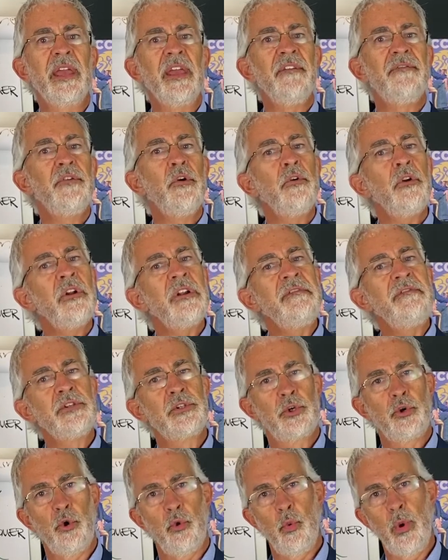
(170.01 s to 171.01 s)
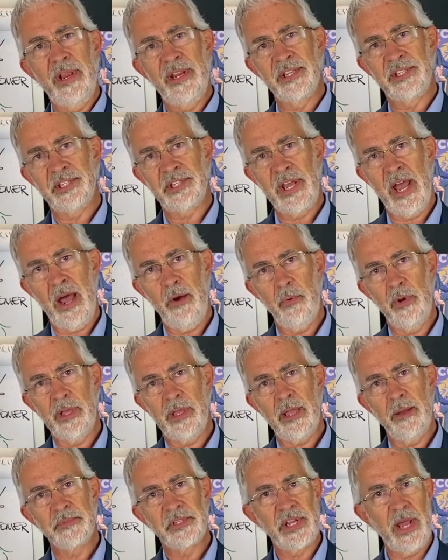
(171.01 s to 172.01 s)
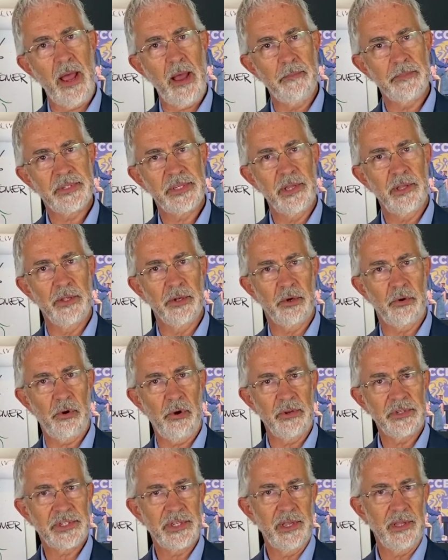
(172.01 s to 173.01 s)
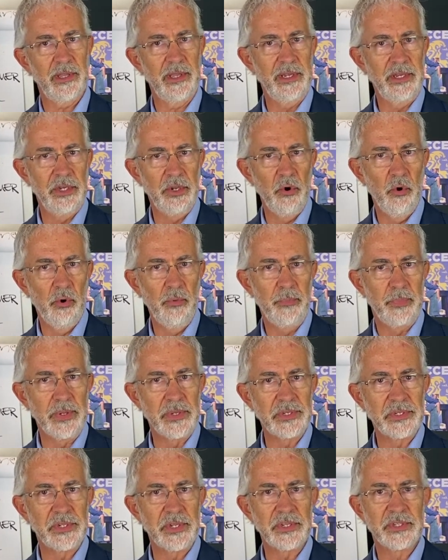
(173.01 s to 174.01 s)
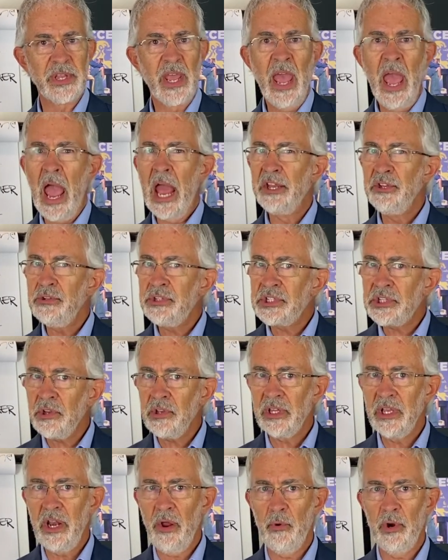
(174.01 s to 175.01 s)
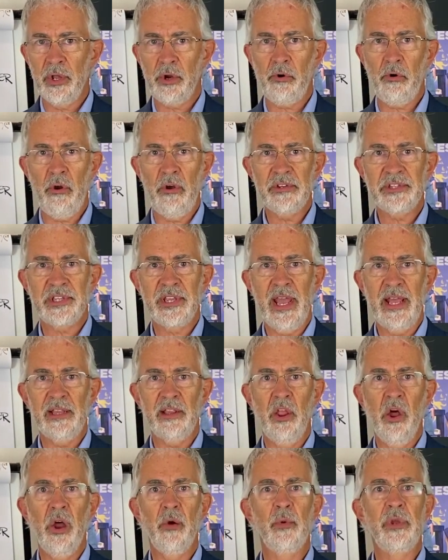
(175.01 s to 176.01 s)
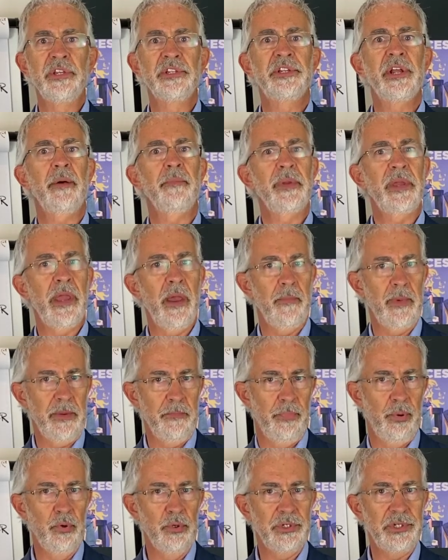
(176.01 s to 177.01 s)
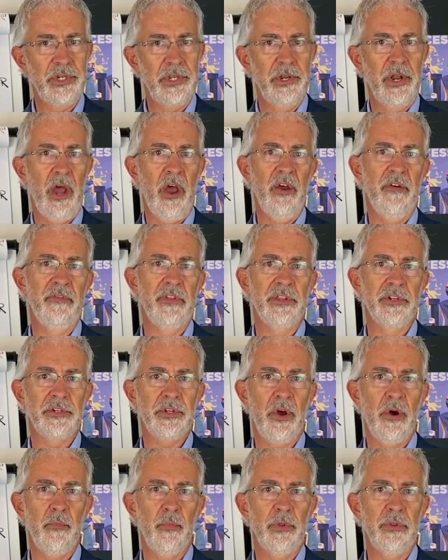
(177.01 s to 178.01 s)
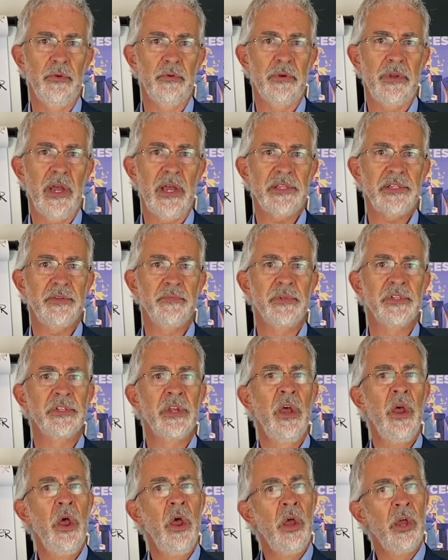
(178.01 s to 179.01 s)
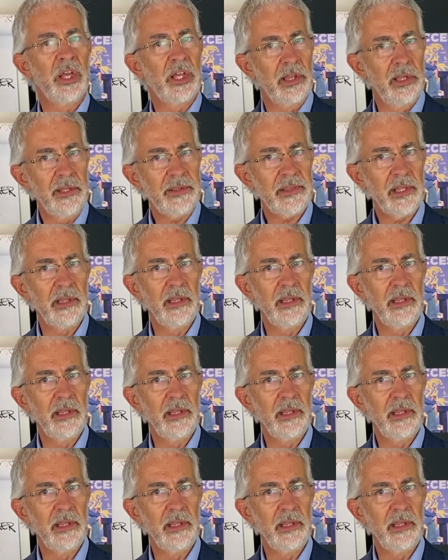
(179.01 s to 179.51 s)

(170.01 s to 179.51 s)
If you're not even sure where to start when it comes to upsell and cross-sell in your business, and you certainly don't want to cross that line where you start becoming pushy and over the top with your customers, click the